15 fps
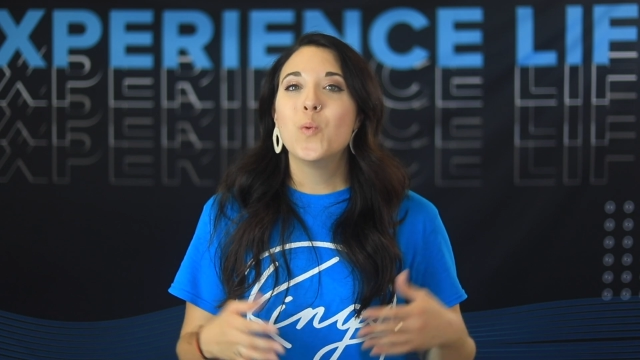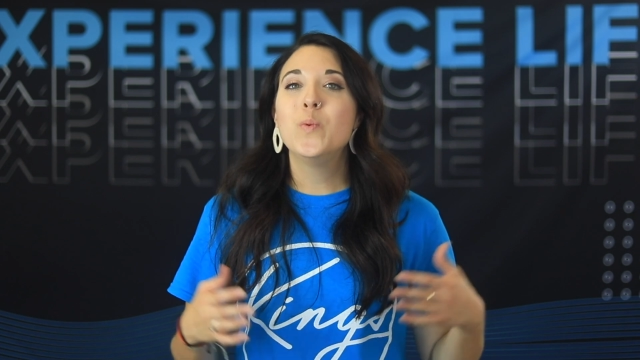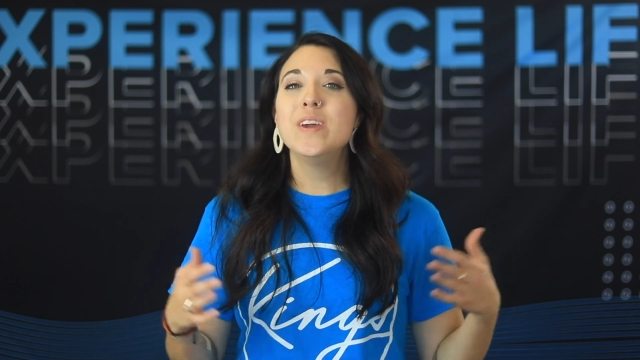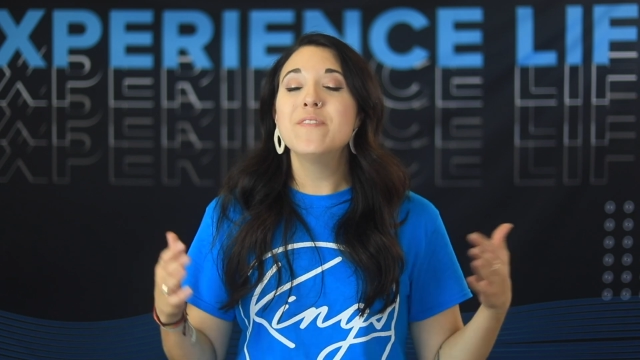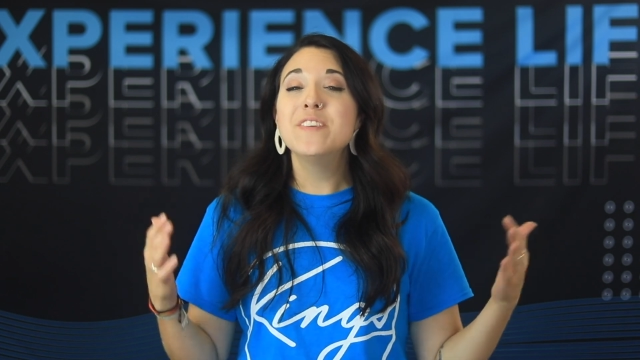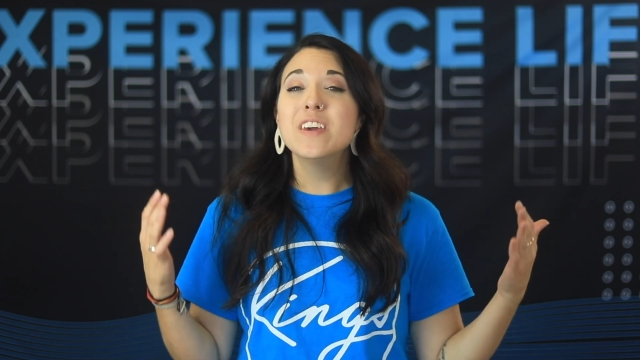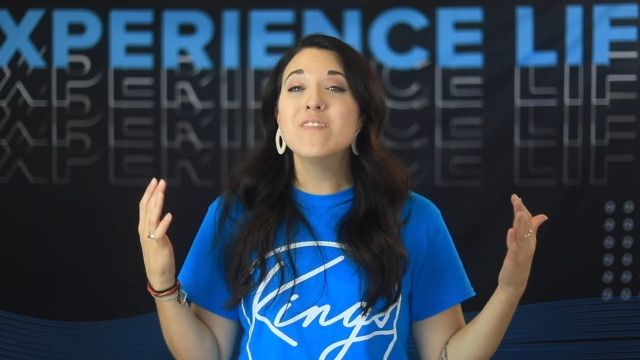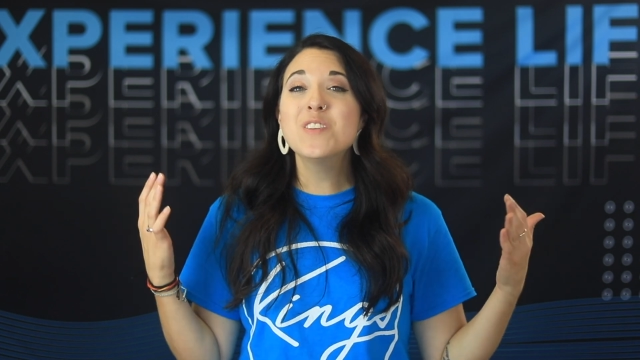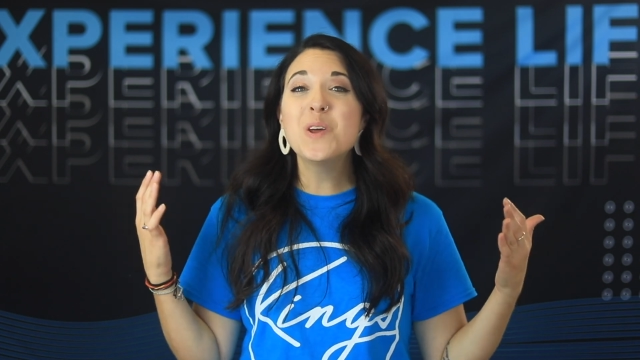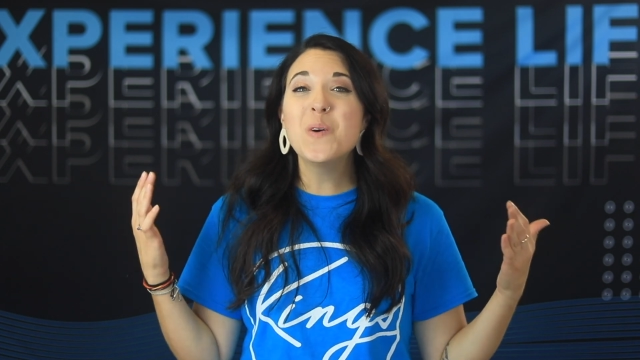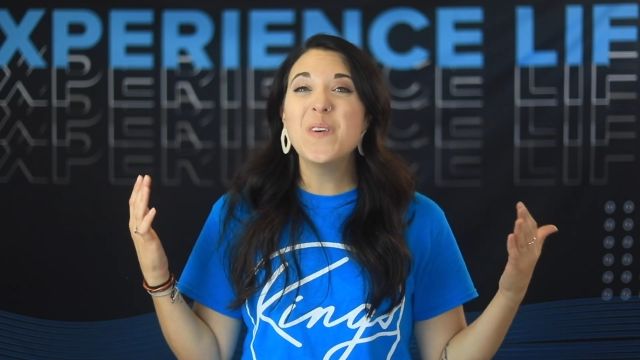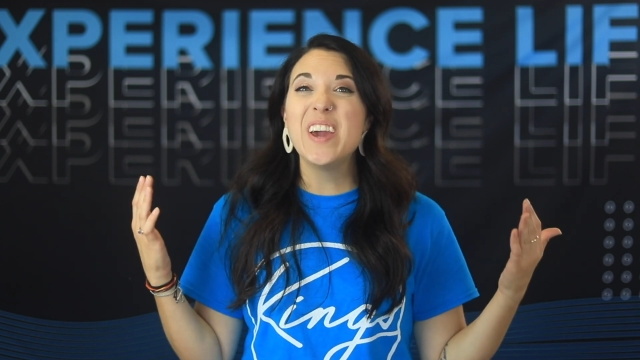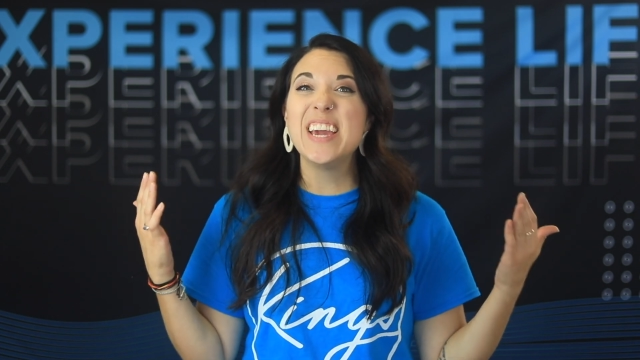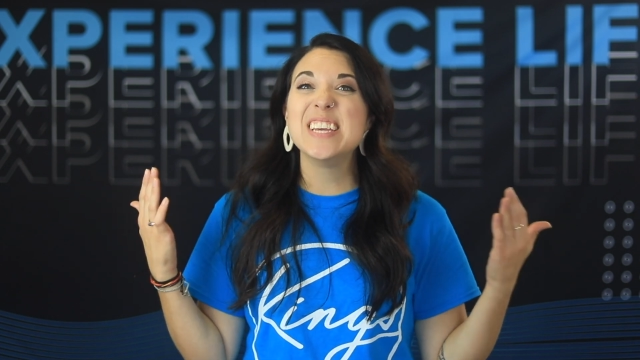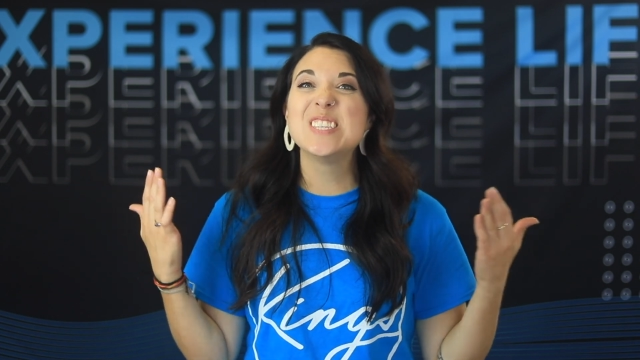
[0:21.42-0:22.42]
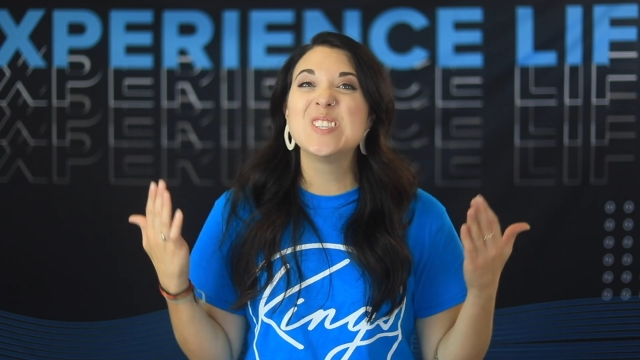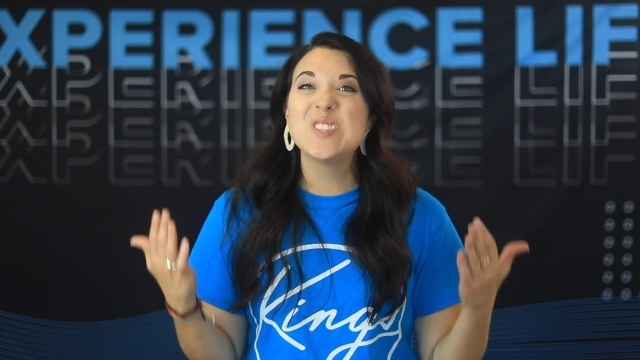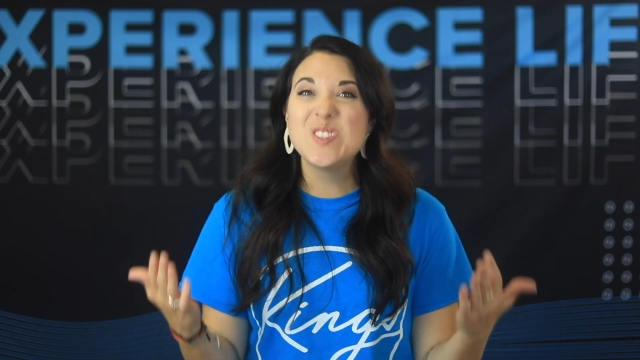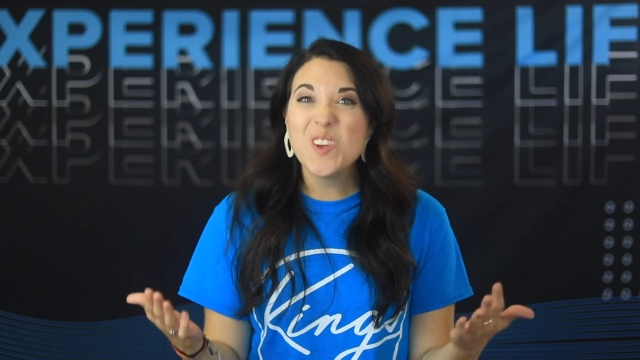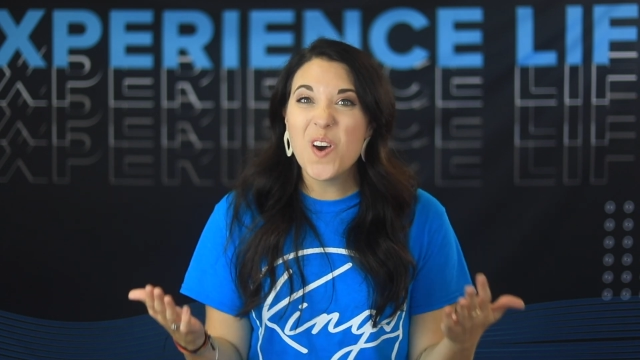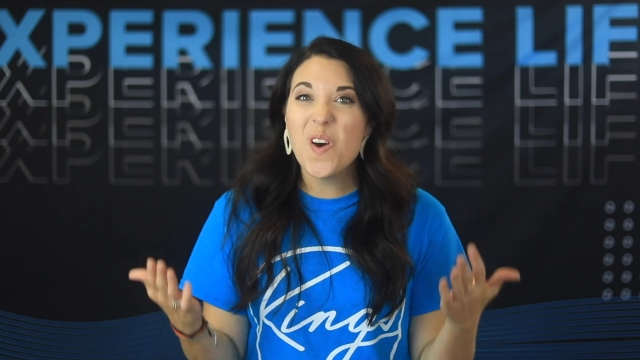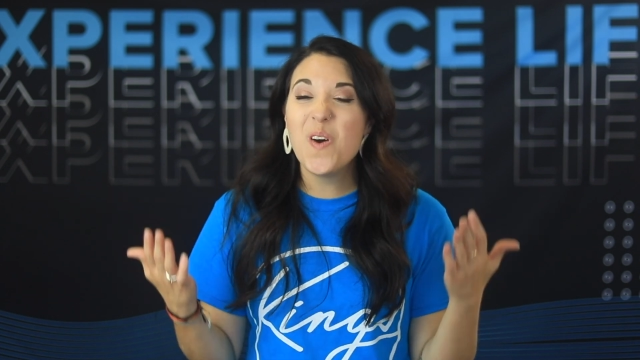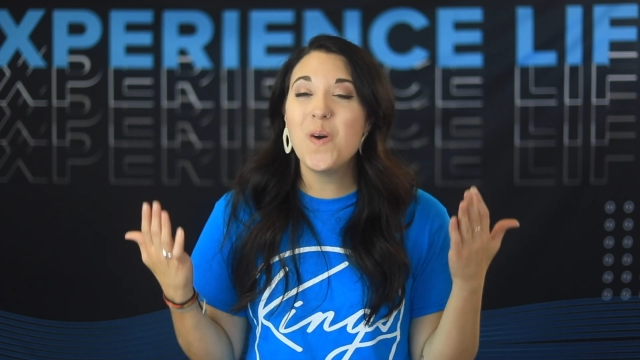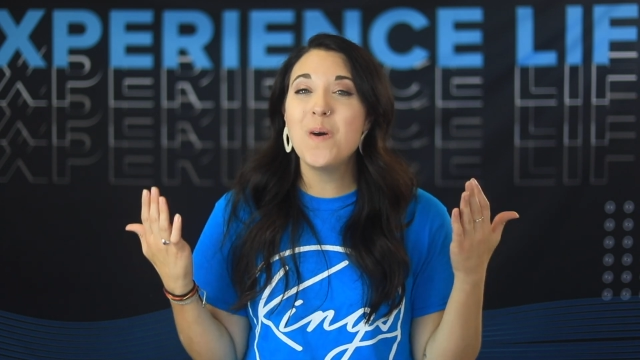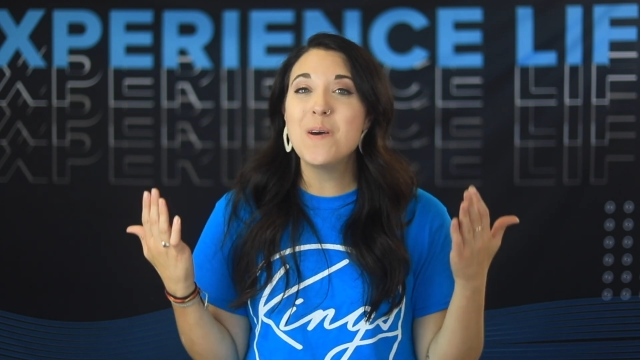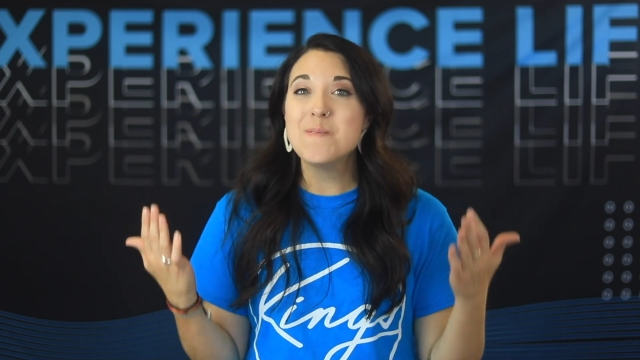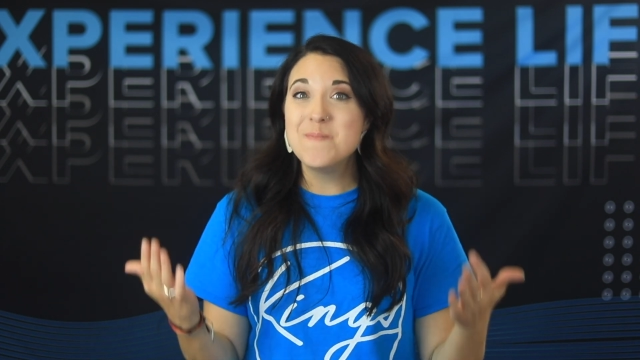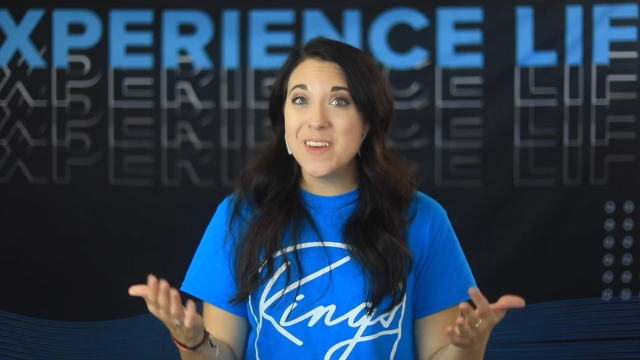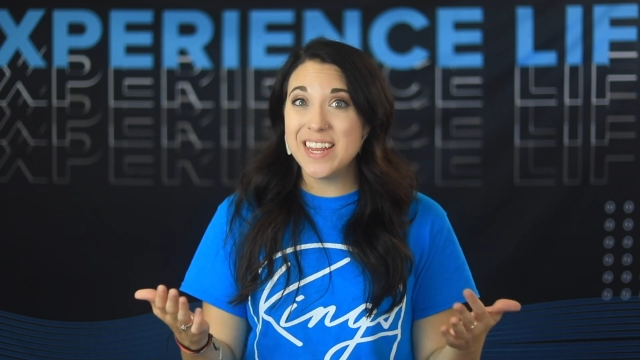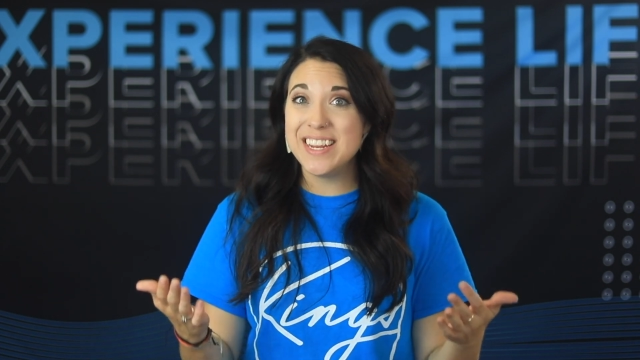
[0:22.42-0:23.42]
We've given away
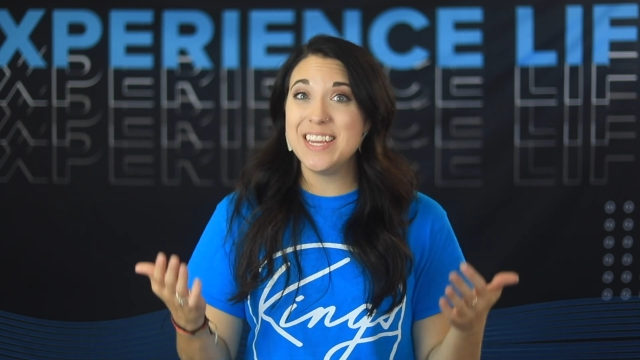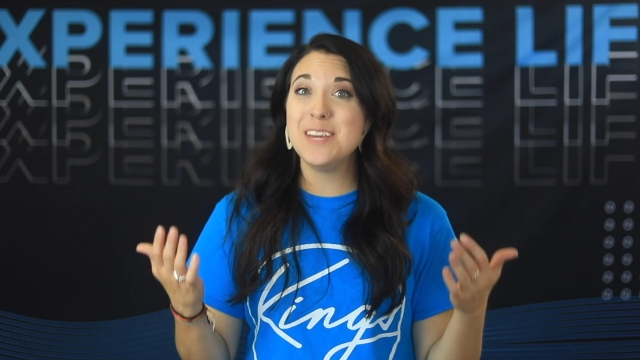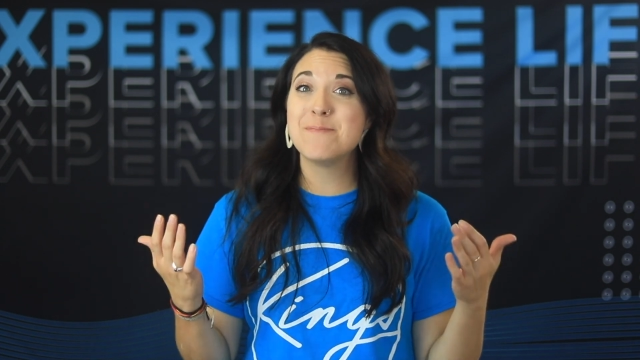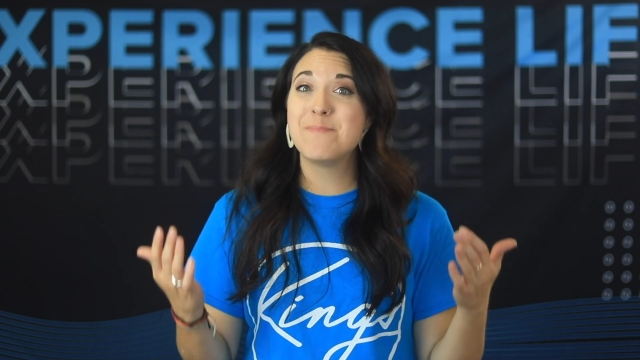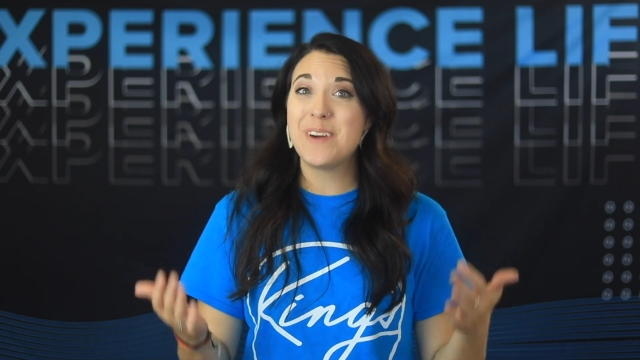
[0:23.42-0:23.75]
so many